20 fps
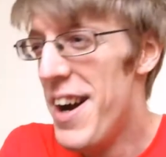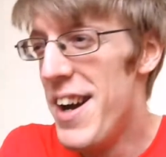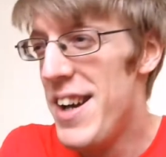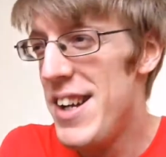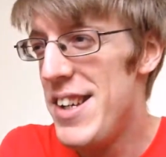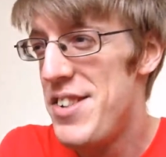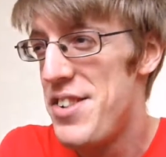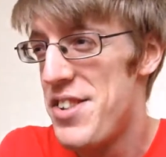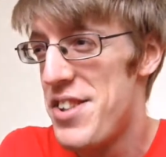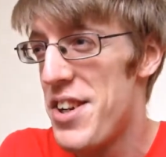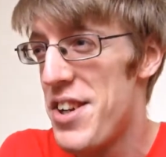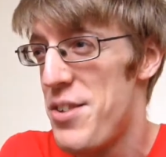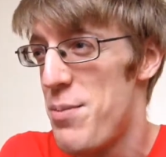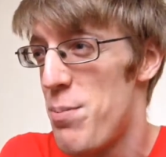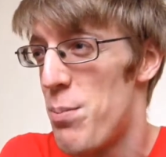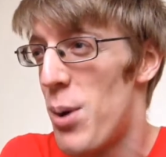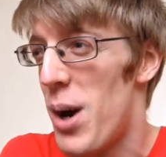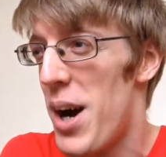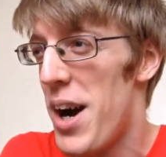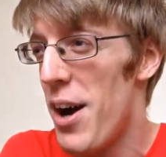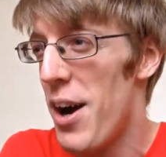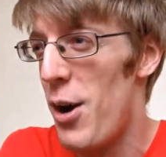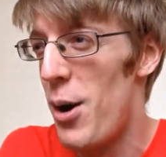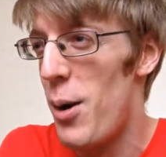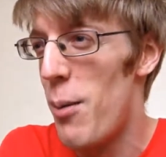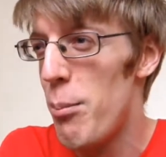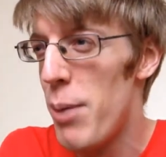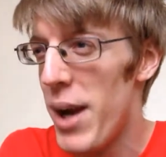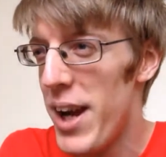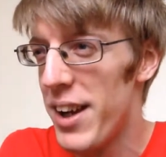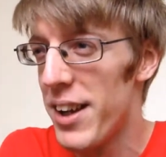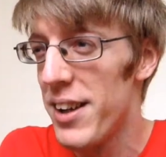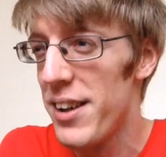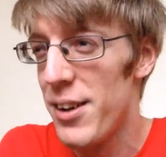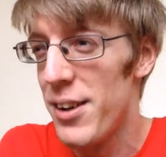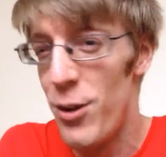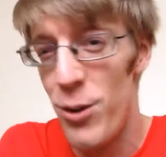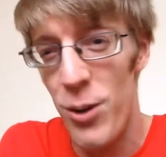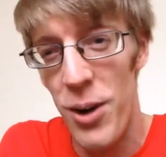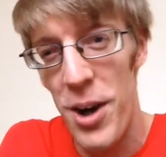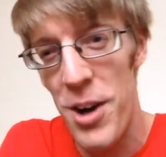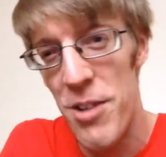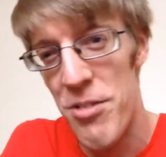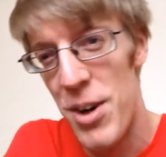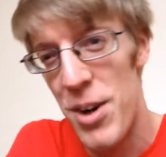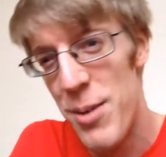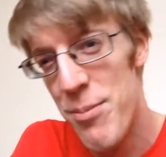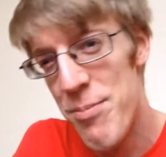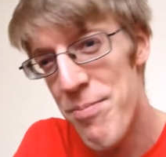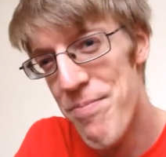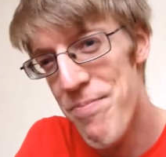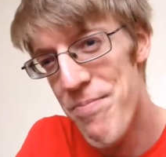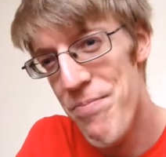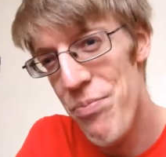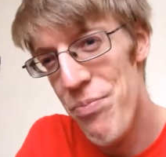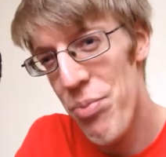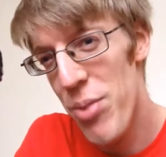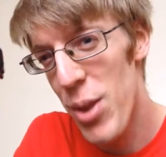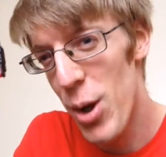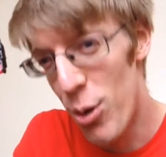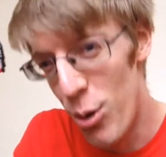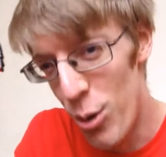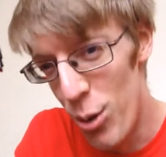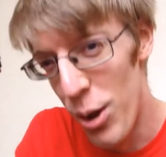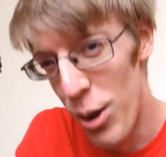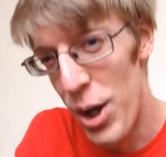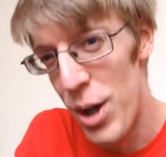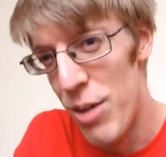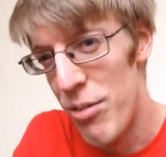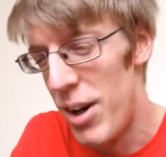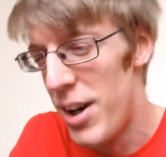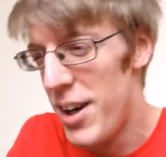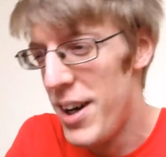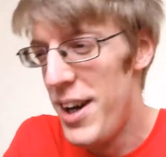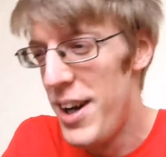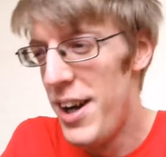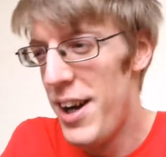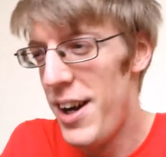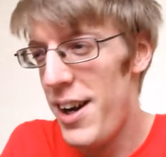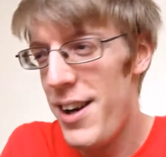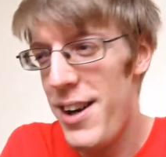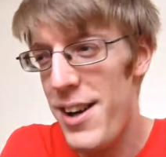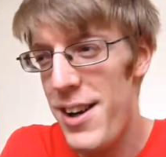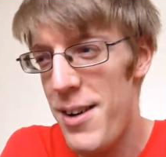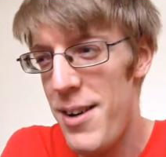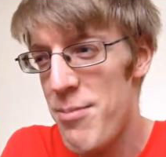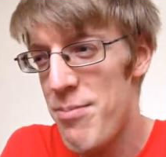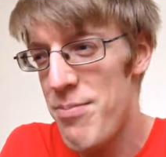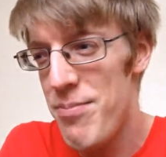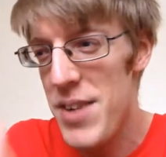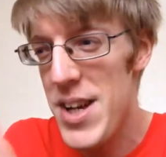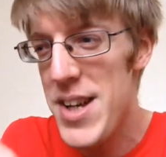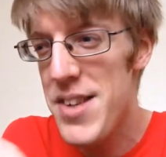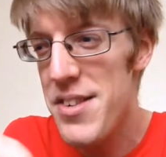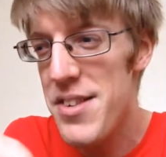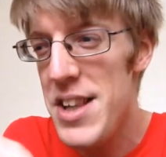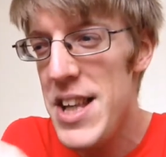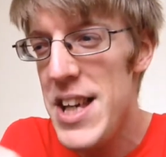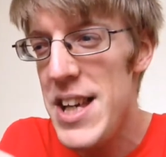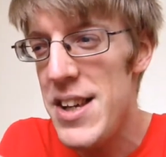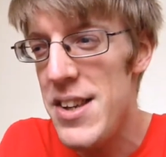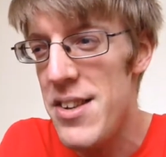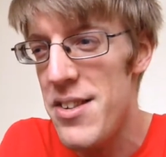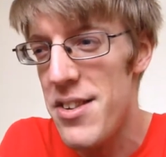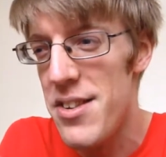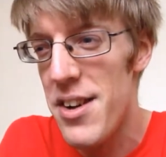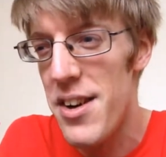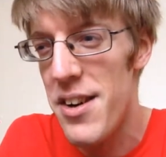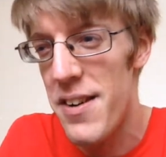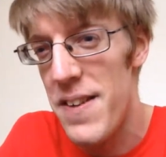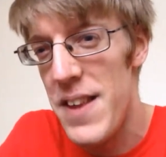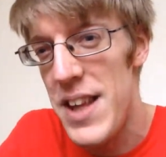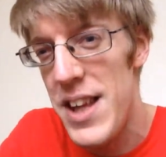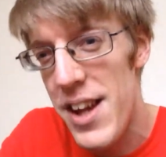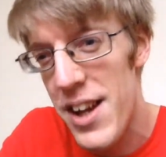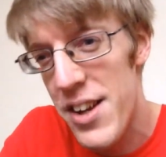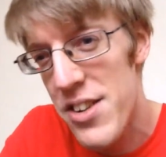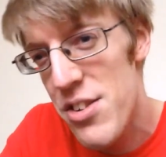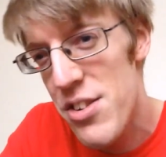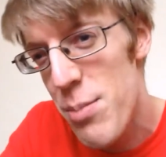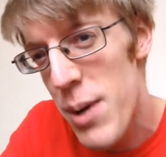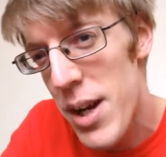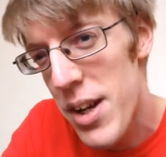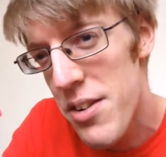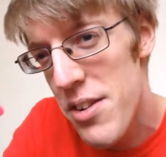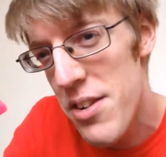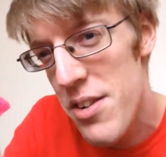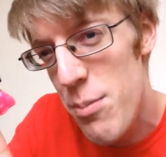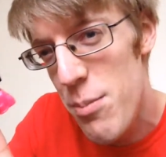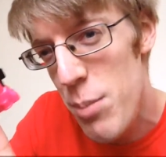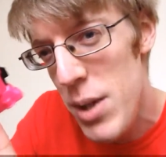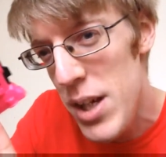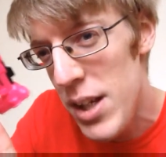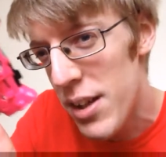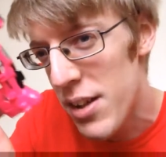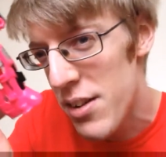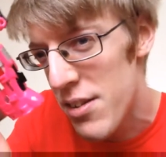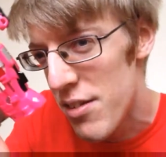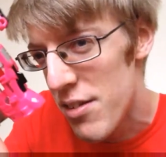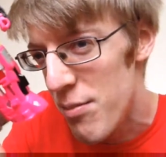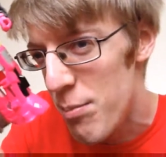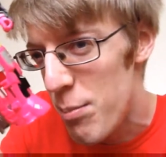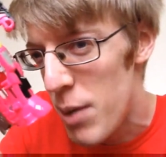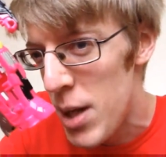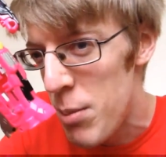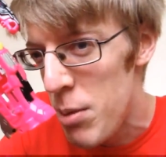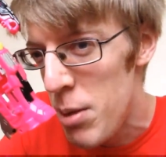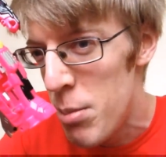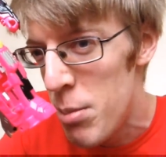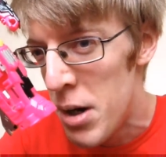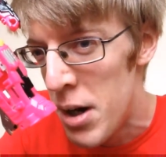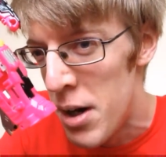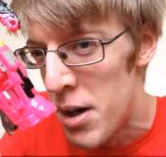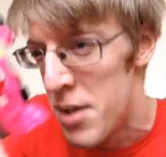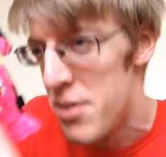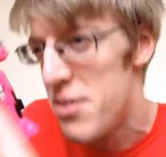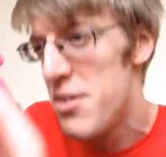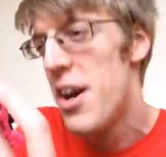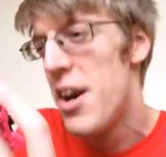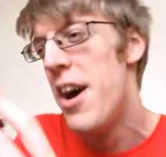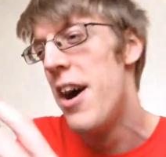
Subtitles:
He's just bright hot pink all over. All over. His knees are the expectant beaks of baby birds.